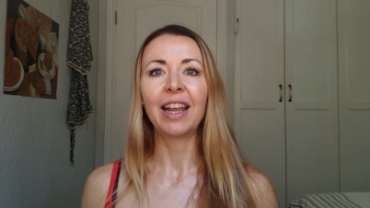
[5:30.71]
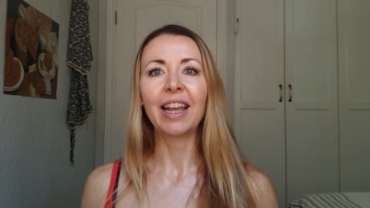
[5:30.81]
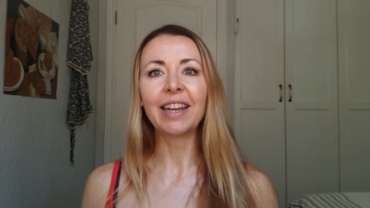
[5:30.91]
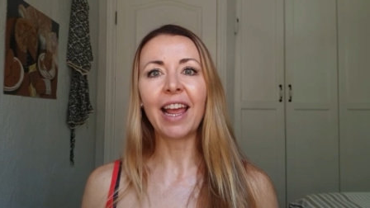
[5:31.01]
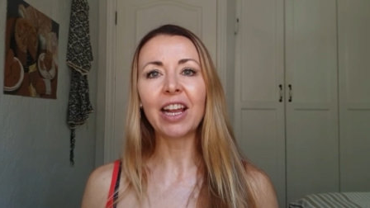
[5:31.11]

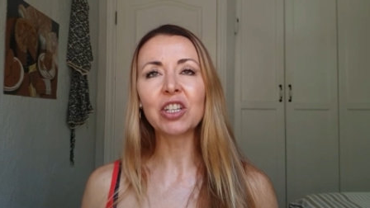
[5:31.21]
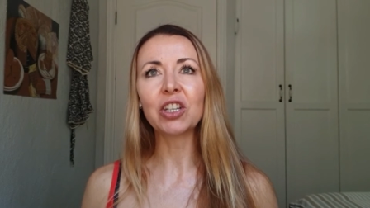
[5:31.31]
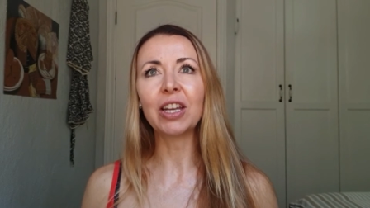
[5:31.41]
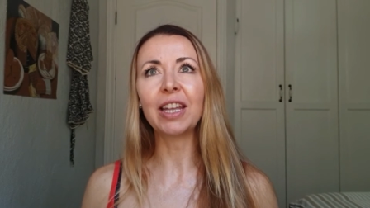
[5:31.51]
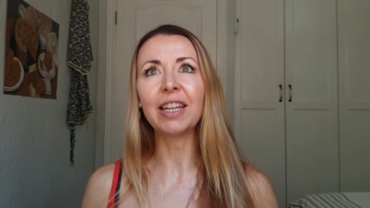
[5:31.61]
It
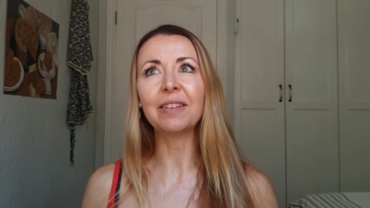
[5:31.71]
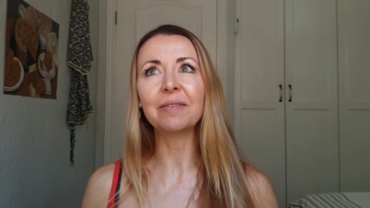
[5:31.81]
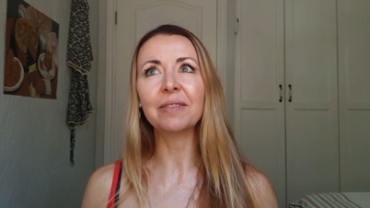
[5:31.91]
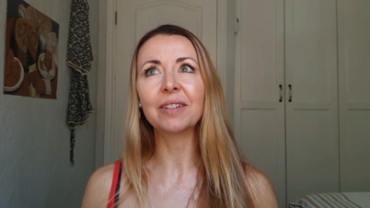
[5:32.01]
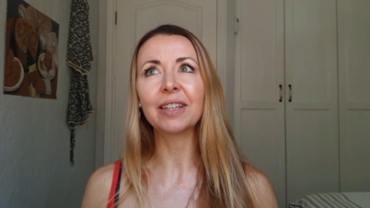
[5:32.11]
actually
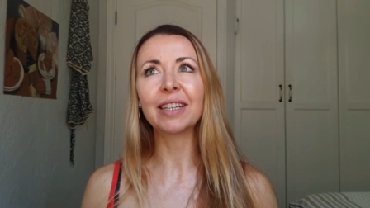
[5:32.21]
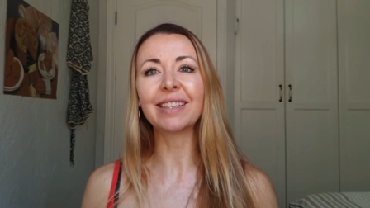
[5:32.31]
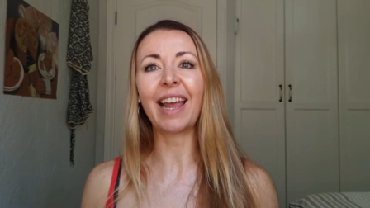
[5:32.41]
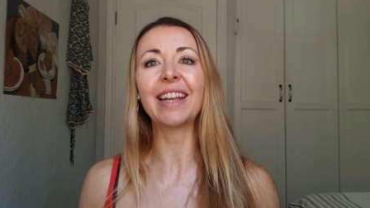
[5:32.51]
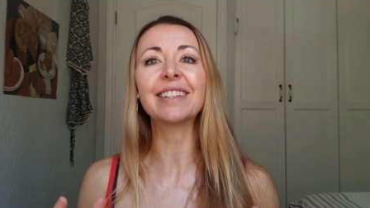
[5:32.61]
is
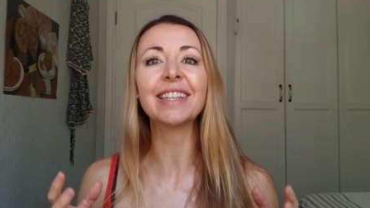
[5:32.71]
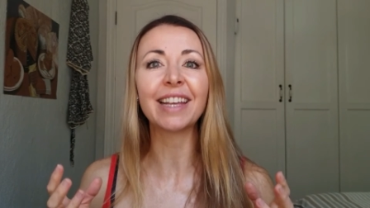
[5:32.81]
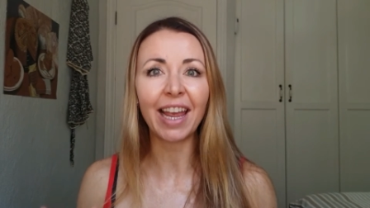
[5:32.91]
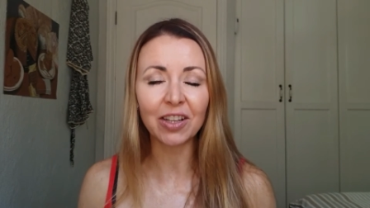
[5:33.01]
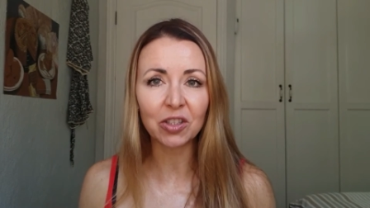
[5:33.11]

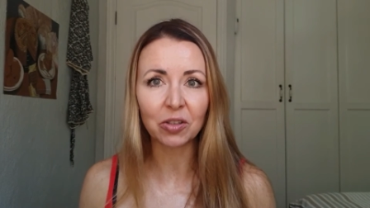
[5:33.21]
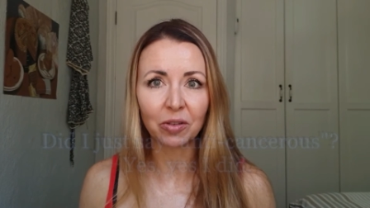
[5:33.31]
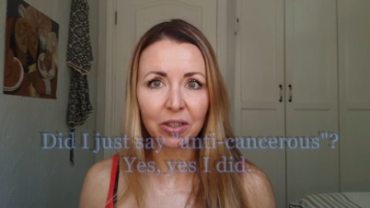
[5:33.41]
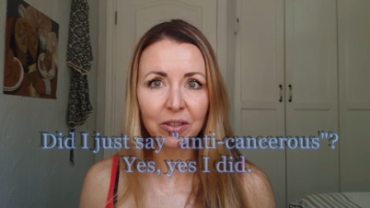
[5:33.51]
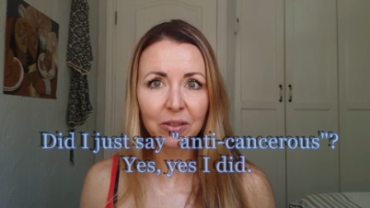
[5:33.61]

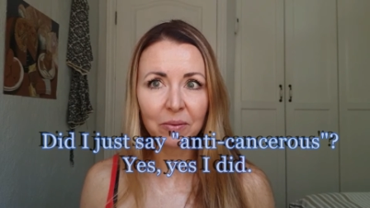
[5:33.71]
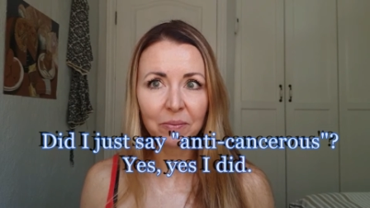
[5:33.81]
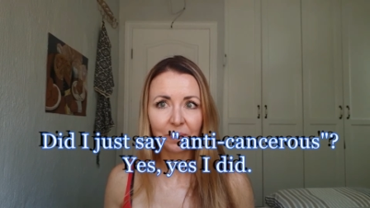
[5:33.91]
anti-cancerous.